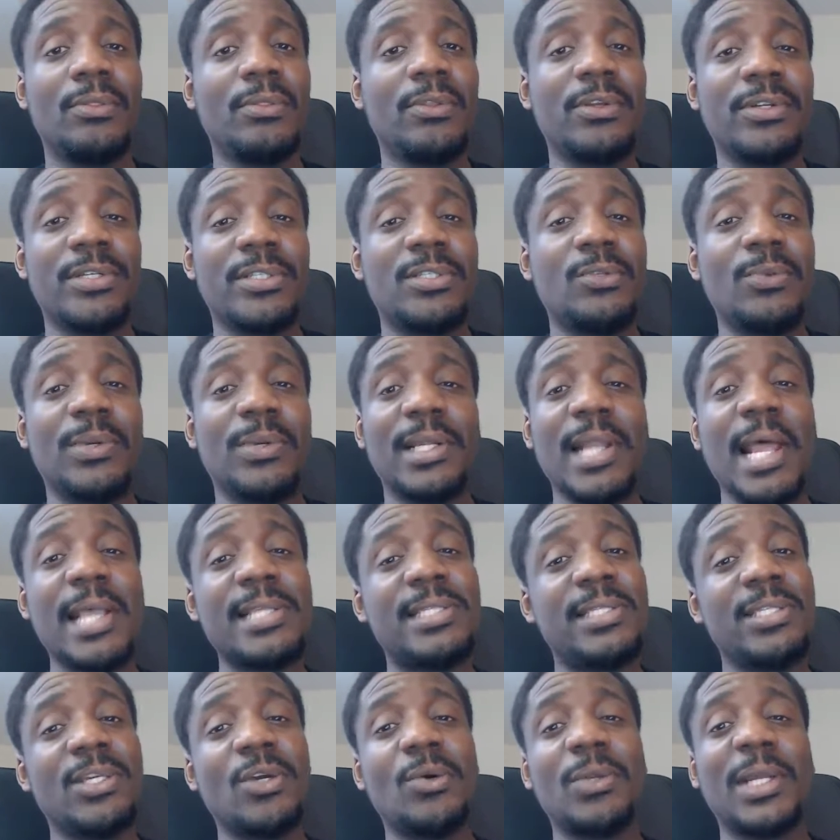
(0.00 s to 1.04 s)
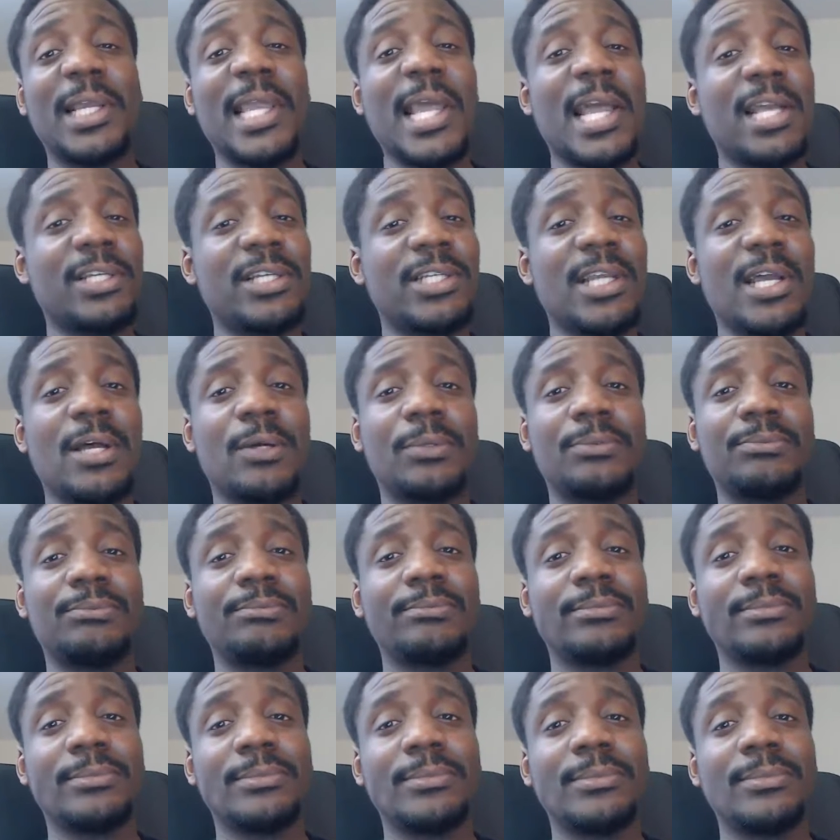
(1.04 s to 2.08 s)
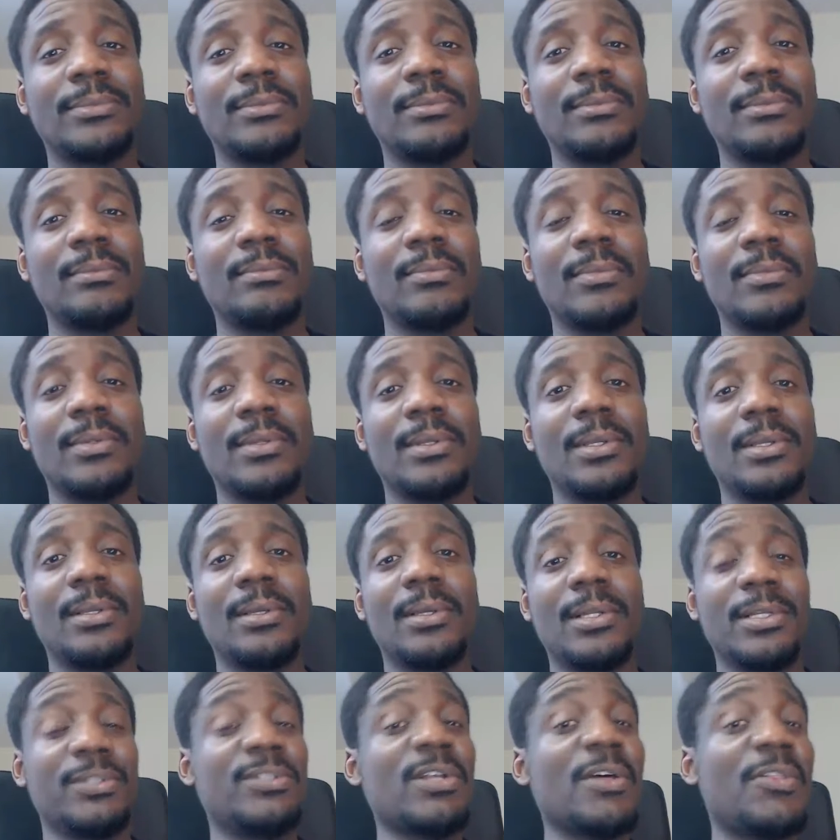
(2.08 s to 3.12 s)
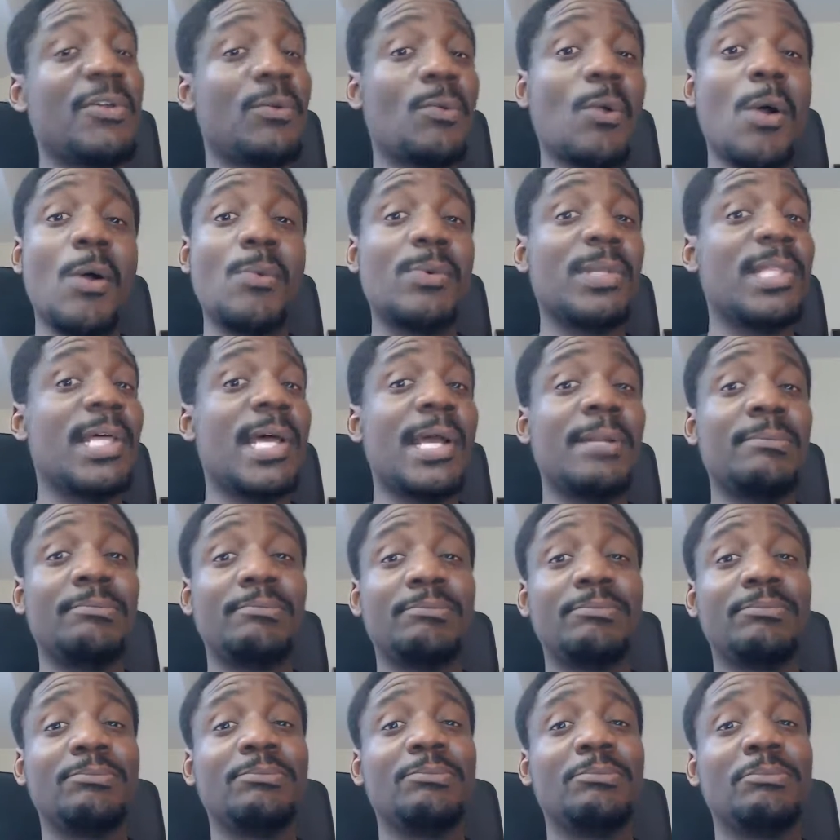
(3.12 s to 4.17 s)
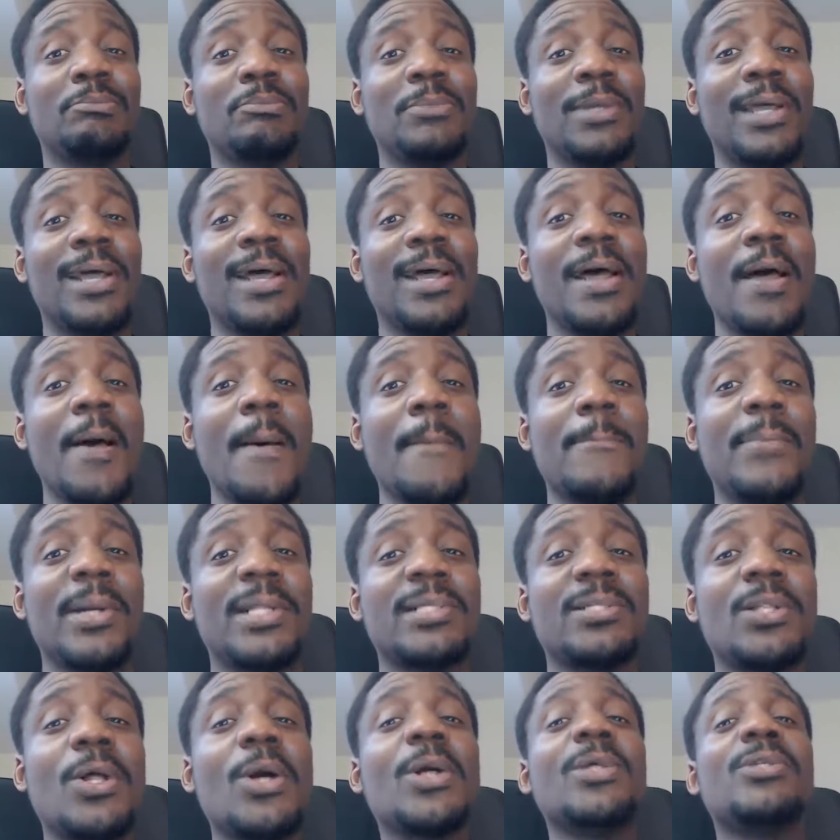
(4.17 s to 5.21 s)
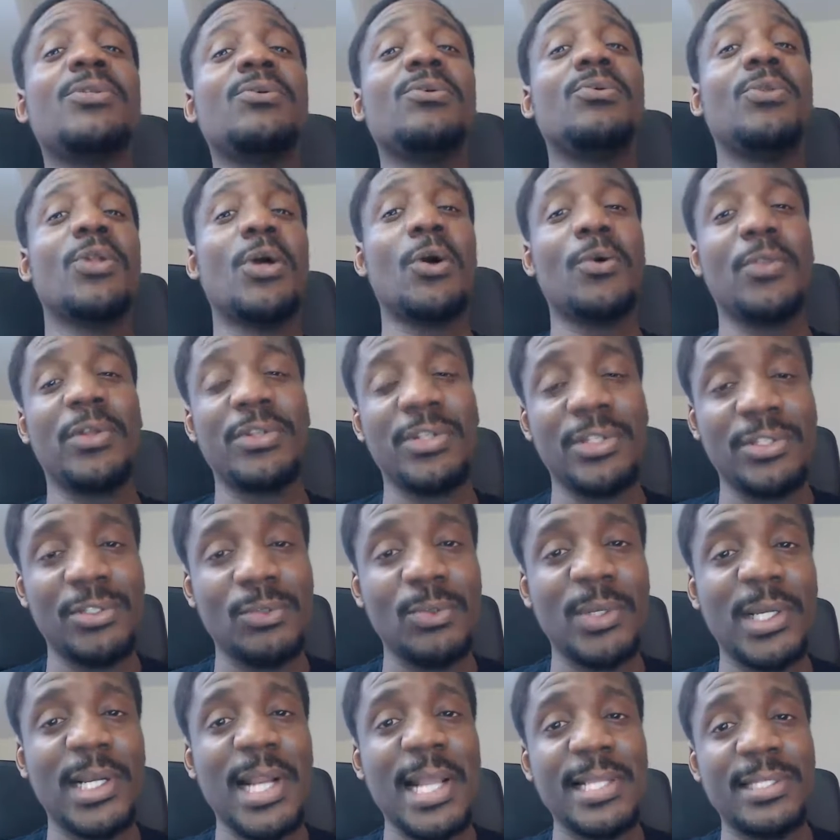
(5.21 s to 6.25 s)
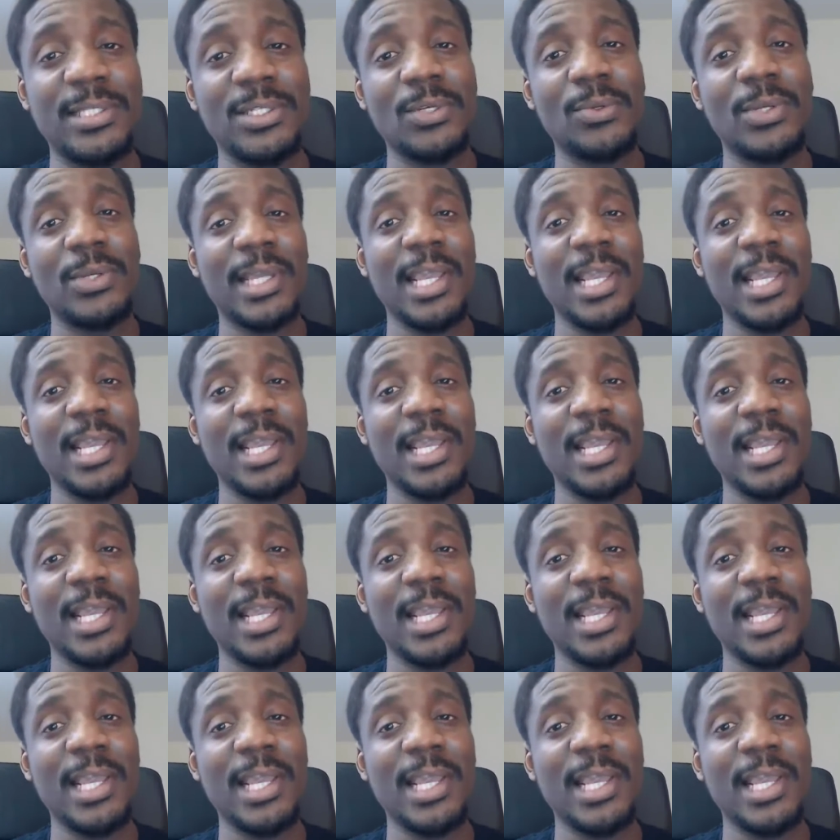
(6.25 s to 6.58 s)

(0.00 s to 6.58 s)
They're just doing an ICO to cash out. There's nothing wrong with that. But as long as you know they're just doing an ICO